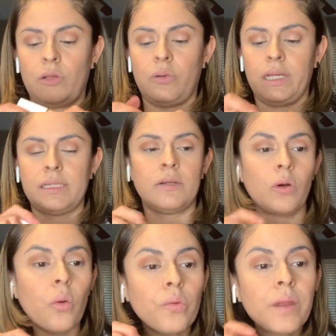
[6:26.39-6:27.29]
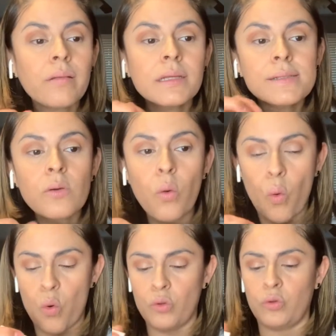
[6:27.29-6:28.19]
I mean, such is life,
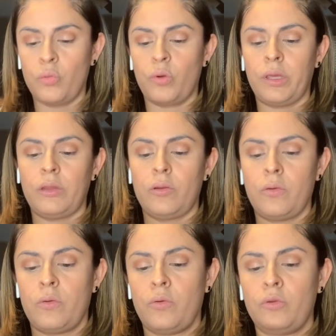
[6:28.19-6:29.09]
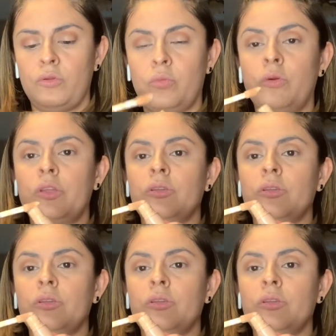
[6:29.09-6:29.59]
right? Sometimes you're like, shoot,